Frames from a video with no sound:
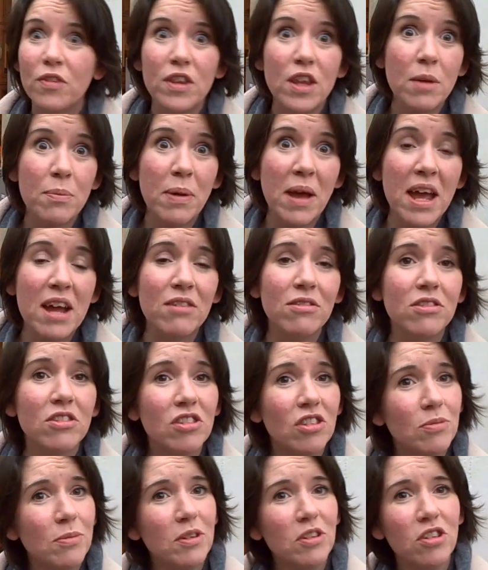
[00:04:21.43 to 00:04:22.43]
for their
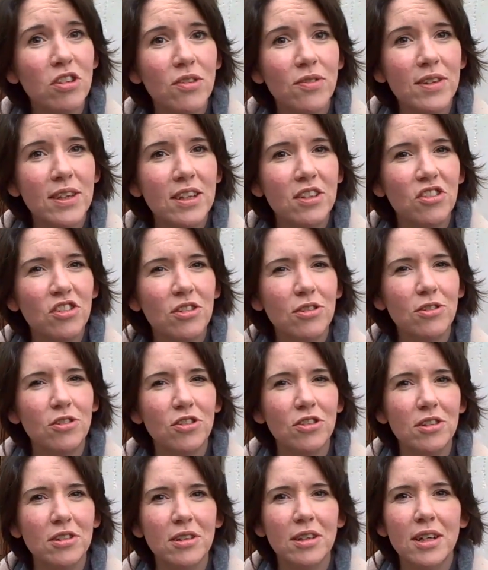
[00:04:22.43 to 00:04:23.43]
parents as much as for their
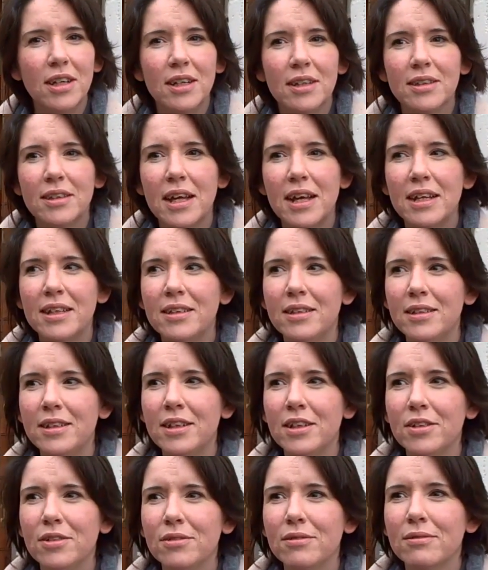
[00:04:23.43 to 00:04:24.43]
children. Then,
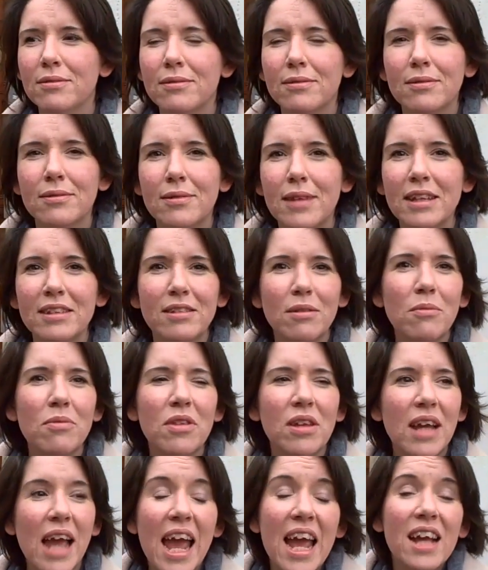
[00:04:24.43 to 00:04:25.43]
you know, that's
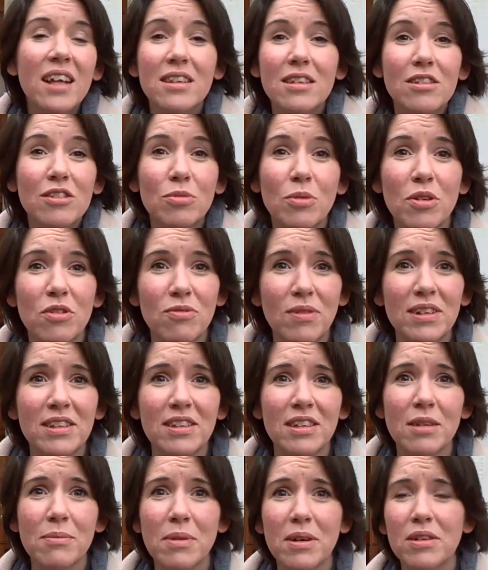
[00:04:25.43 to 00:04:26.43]
something, A, that's worth
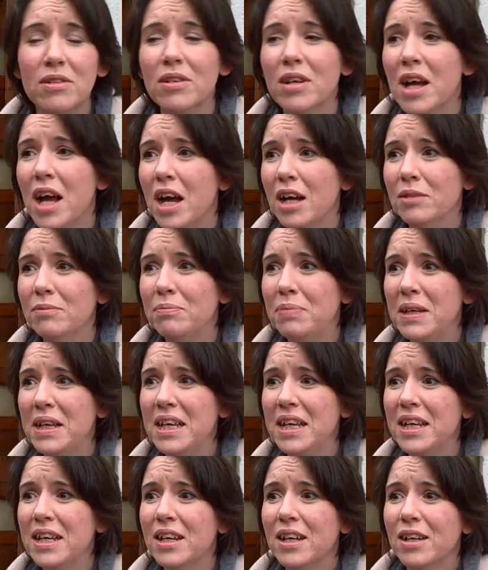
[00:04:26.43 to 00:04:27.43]
writing about, and
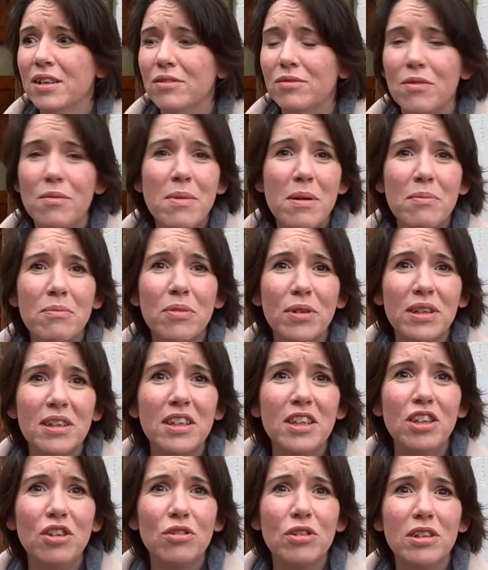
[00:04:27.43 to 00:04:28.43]
B,
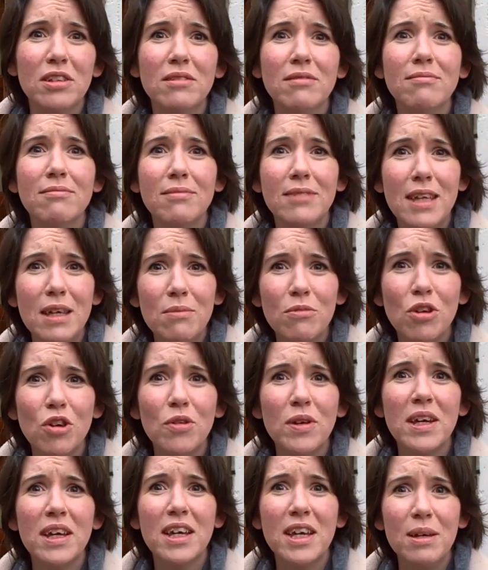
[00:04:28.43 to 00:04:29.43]
remembering that you can keep
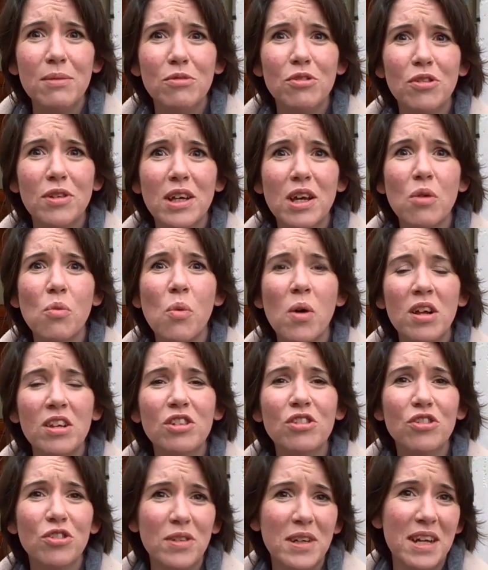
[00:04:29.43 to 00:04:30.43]
going, keep doing it
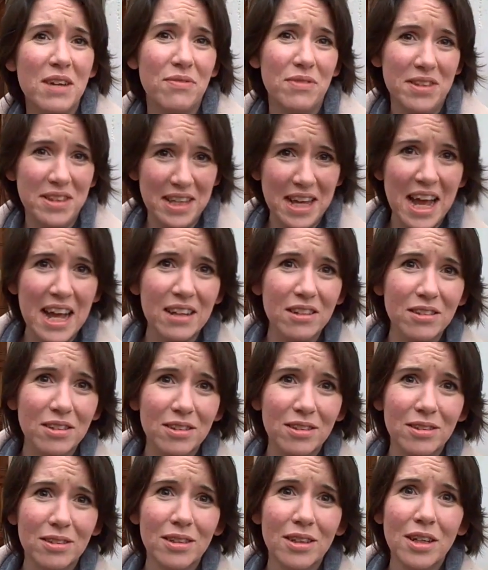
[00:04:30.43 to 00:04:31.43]
while you're doing everything
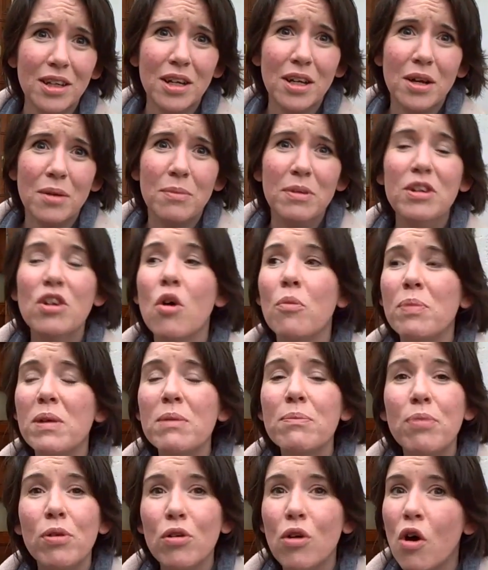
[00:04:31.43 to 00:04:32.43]
else, but not
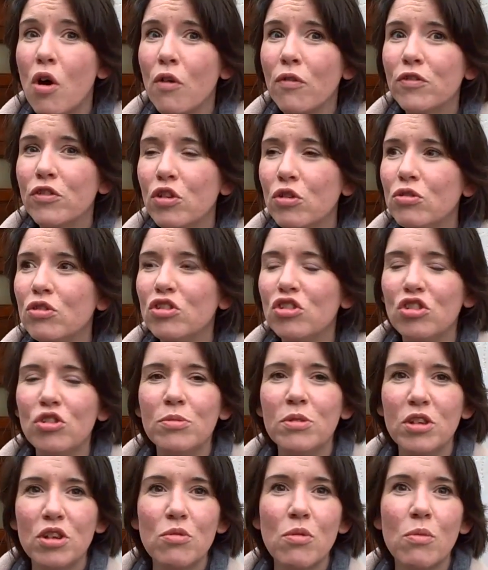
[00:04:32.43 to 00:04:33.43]
being put off. Don't
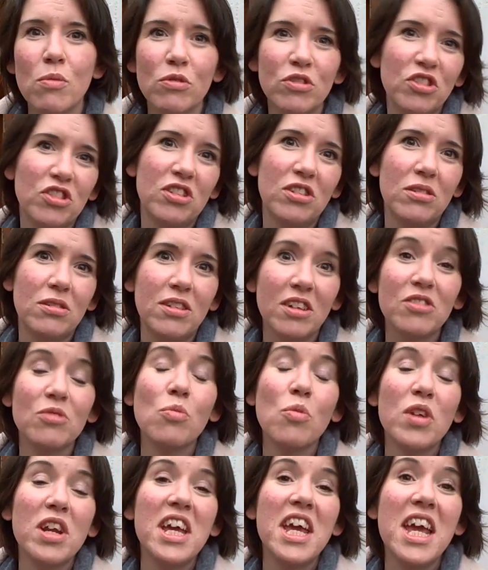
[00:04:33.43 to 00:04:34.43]
assume that no one
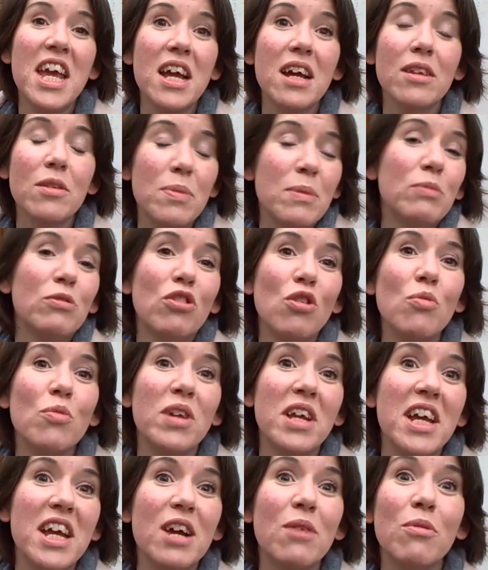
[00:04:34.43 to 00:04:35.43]
doesn't want to hear, that people don't
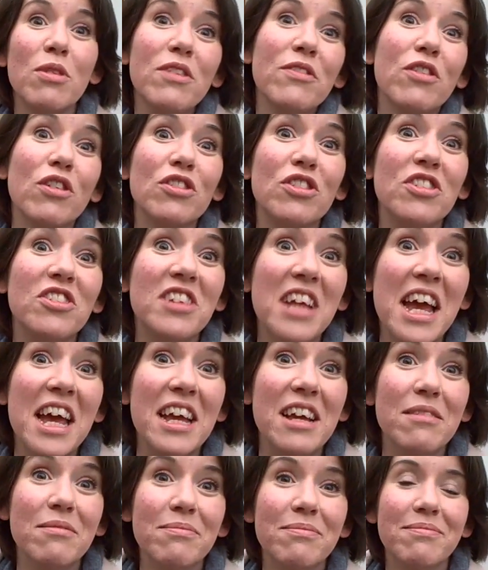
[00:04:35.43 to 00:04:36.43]
want to hear what you've got to
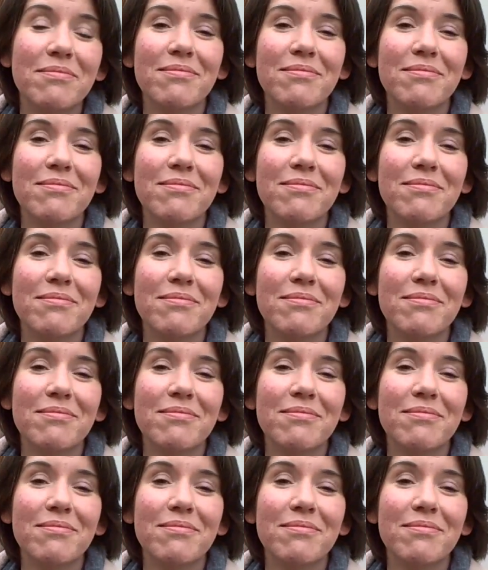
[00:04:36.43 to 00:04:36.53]
say.